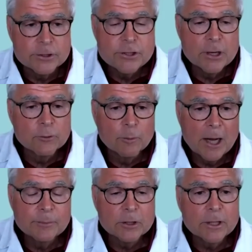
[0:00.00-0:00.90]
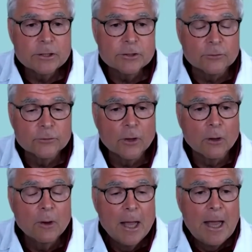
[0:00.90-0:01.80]
general population.
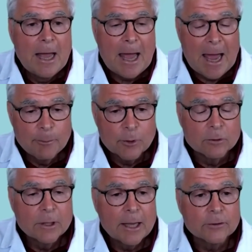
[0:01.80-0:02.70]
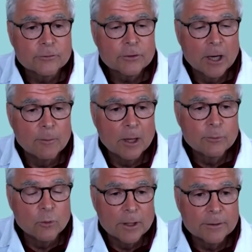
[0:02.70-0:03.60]
So Apple has come up
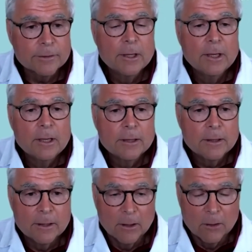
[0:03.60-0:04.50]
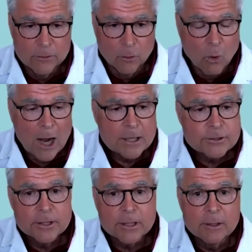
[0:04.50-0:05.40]
with the, the
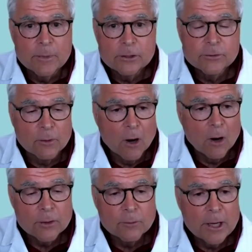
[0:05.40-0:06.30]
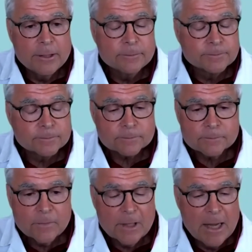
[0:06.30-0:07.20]
watch that can measure a heart rate,
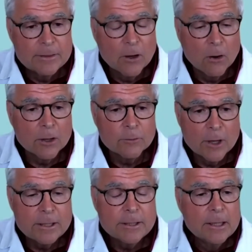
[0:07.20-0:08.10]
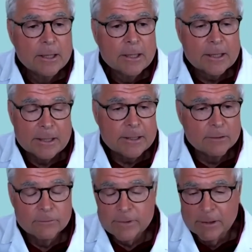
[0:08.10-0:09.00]
and the heart rate can
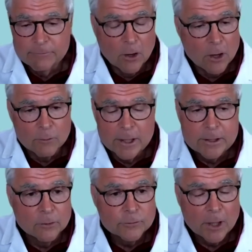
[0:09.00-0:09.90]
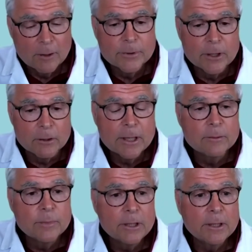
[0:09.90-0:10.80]
give, if the heart rate goes up, there
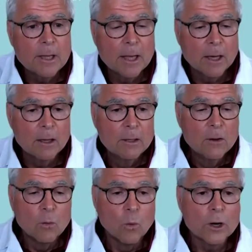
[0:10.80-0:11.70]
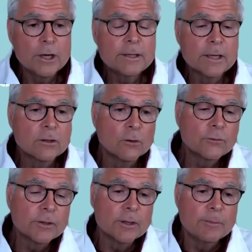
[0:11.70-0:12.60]
can be uh, warning that
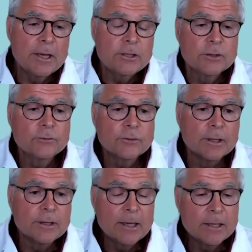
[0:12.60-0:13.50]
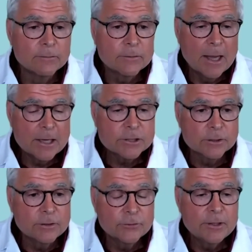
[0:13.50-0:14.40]
goes to the patients, and they can
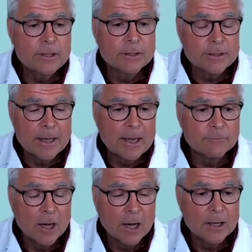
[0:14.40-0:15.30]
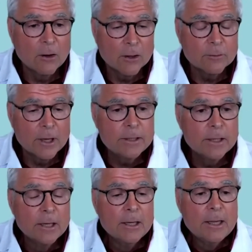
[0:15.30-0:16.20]
actually see that they have a high heart rate.
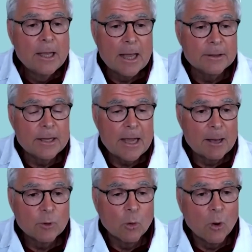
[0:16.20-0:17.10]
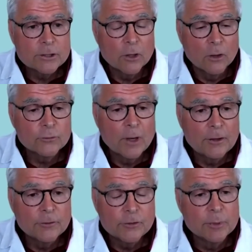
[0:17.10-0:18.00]
And the Apple Watch also
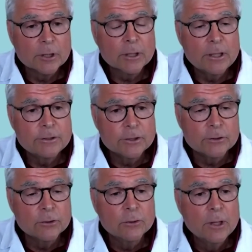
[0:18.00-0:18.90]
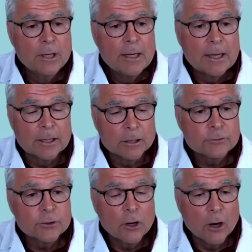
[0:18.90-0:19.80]
has the ability to do an
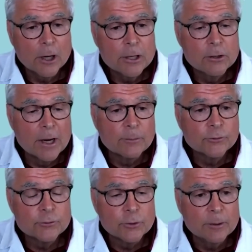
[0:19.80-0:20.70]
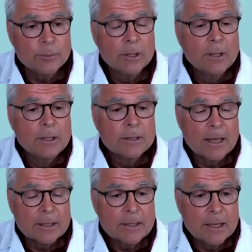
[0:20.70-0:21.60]
electrocardiogram strip
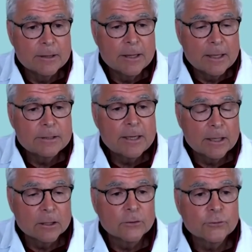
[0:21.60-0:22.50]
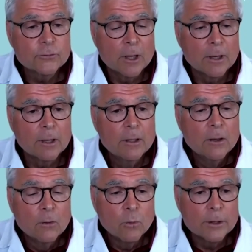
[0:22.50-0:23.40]
that can then tell us uh,
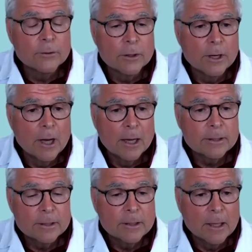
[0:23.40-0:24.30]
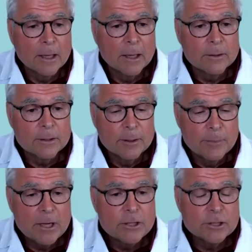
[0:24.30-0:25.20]
whether or not uh, the
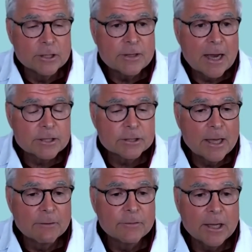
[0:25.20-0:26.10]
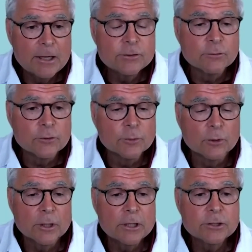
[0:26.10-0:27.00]
patient is actually having atrial
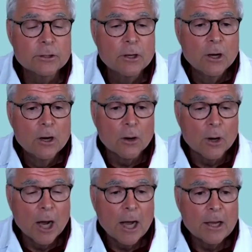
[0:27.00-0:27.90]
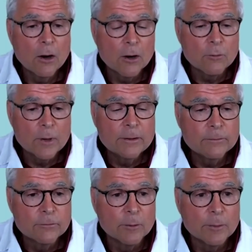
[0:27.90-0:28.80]
fibrillation or a high heart rate
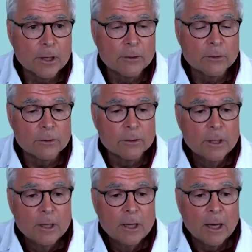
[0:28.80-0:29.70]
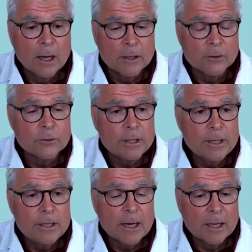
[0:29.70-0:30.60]
from another, another
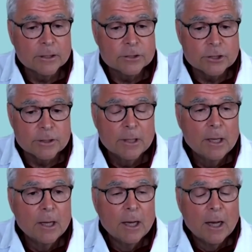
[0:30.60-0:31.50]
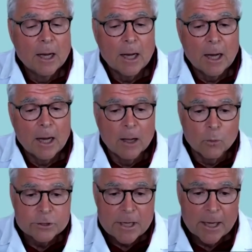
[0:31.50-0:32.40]
etiology. Uh,
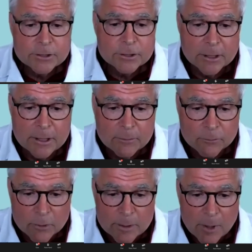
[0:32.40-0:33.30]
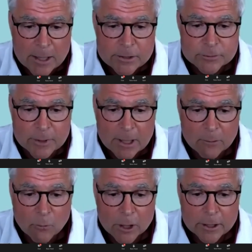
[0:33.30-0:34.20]
which actually reminds me, I
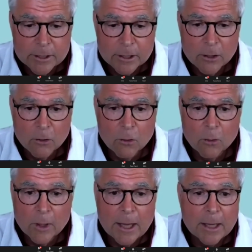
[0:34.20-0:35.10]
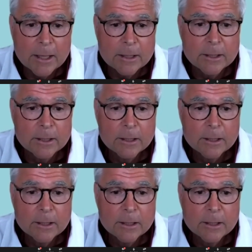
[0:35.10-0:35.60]
wanted to go and